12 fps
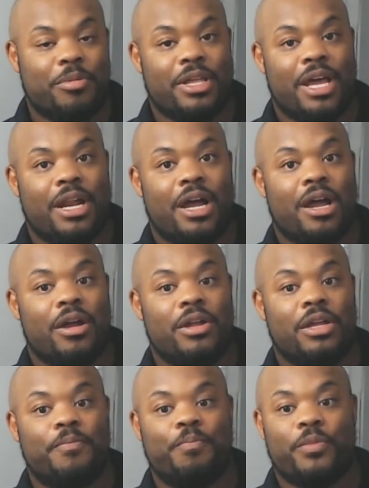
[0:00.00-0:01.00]
that,
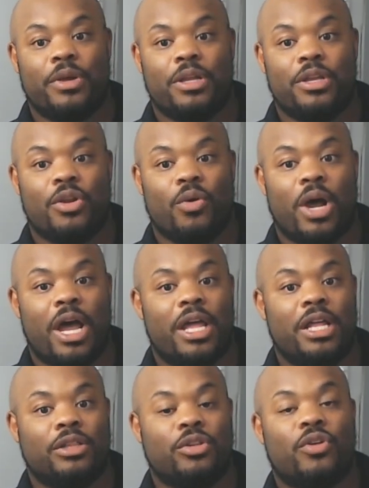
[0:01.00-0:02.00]
I
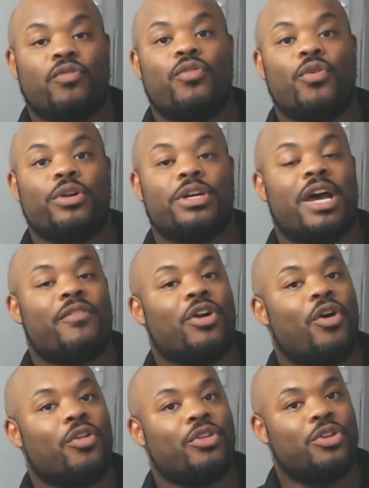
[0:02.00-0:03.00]
look forward to having
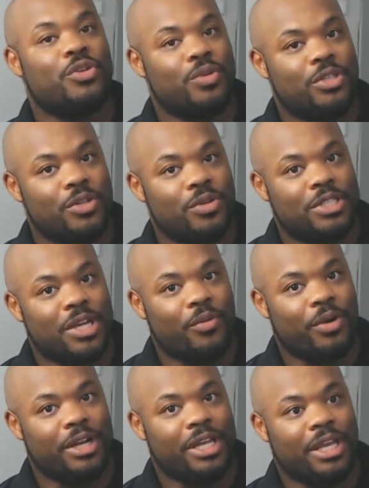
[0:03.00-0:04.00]
all the new students that
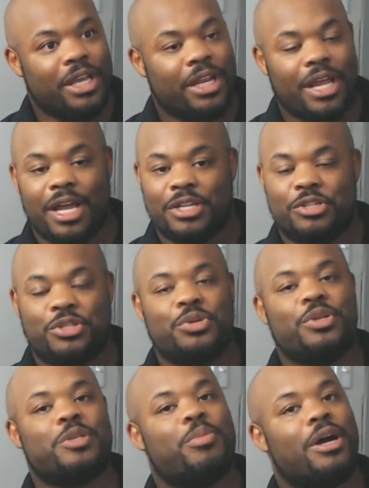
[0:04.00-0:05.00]
we're going to get as
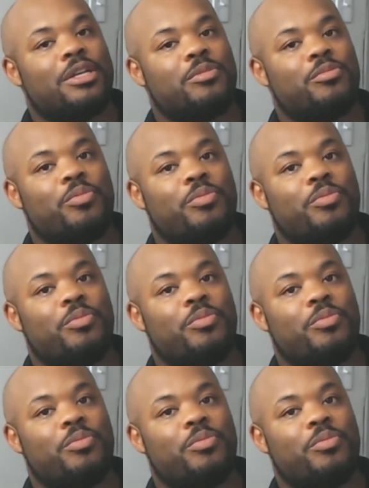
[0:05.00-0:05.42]
soon as possible,